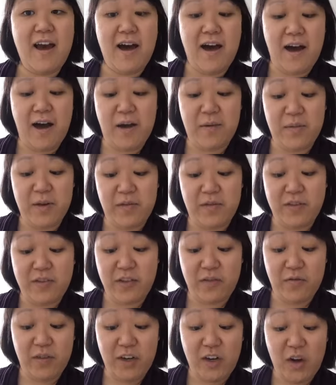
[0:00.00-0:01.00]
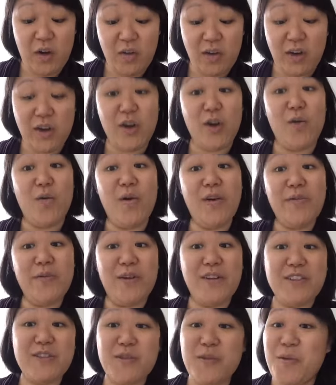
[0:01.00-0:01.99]
If it's a video that no one
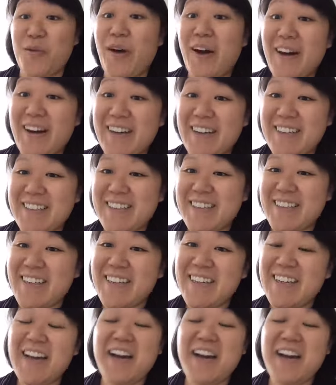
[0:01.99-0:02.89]
wants to watch,